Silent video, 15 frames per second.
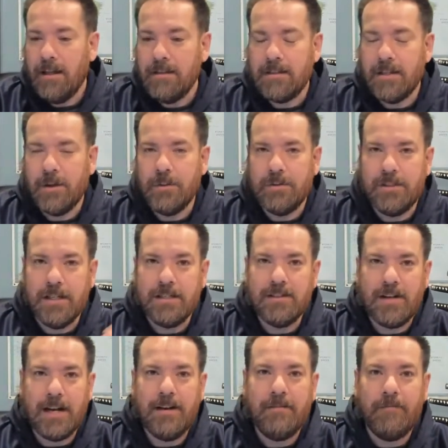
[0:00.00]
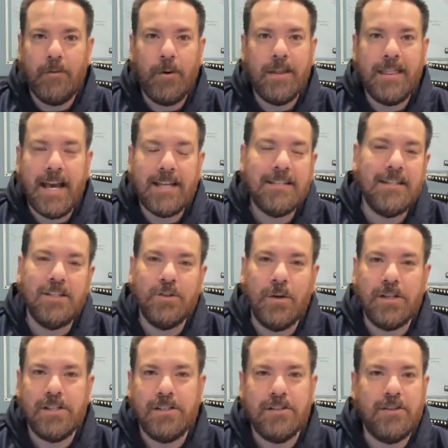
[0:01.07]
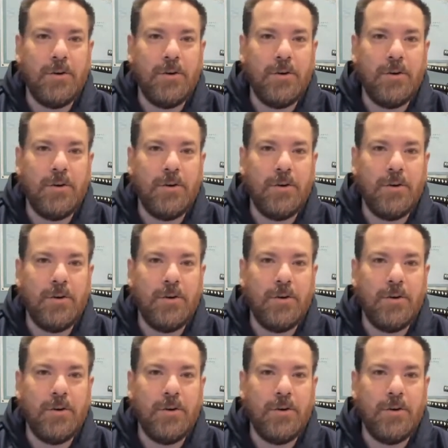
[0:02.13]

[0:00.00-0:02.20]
And so just try to avoid that situation.